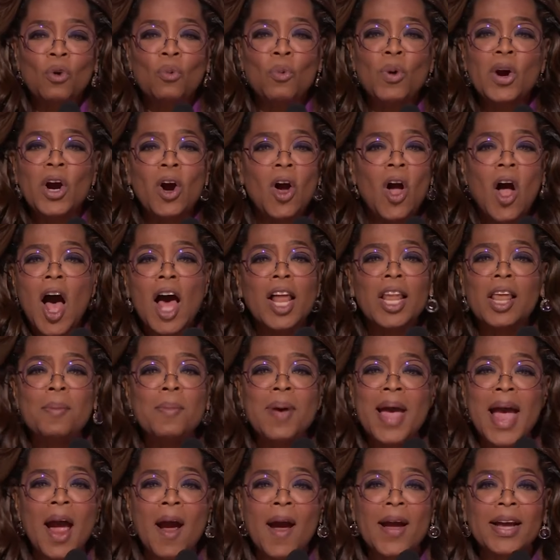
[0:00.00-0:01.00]
We're all
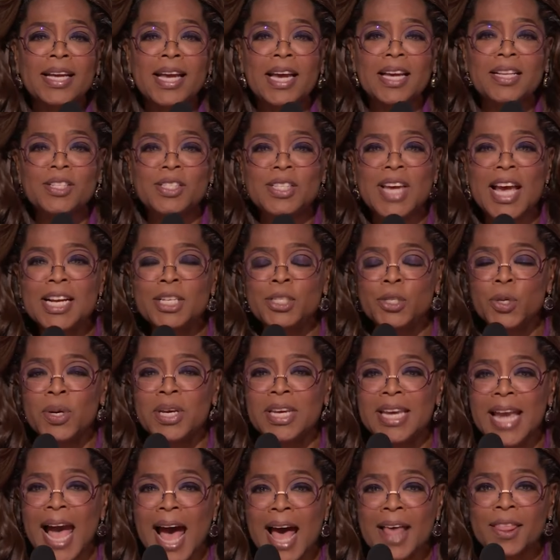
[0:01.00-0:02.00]
Americans, and
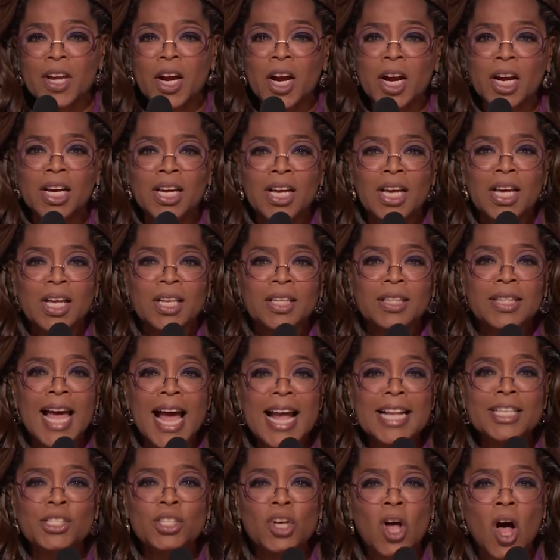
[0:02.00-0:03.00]
together,
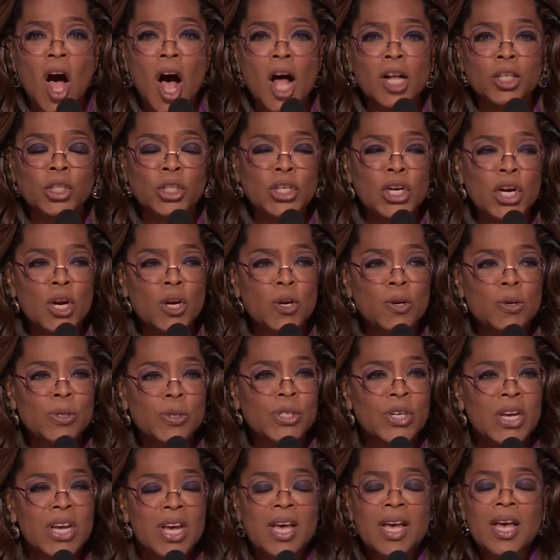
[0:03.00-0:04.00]
let's all
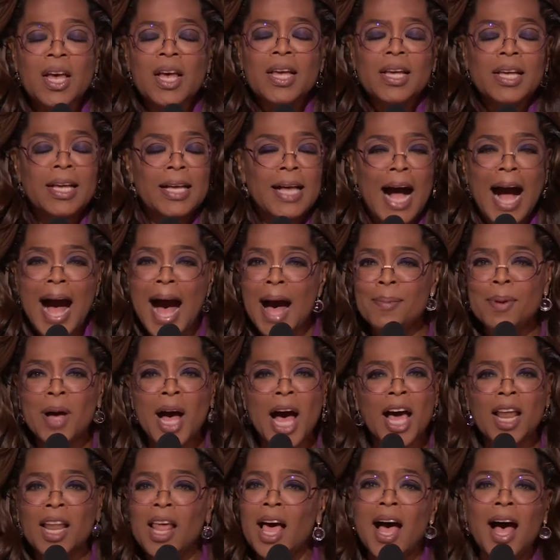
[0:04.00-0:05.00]
choose
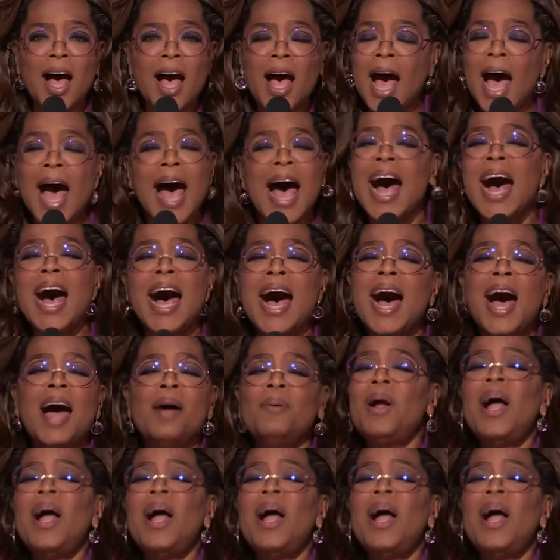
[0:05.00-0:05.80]
Kamala Harris.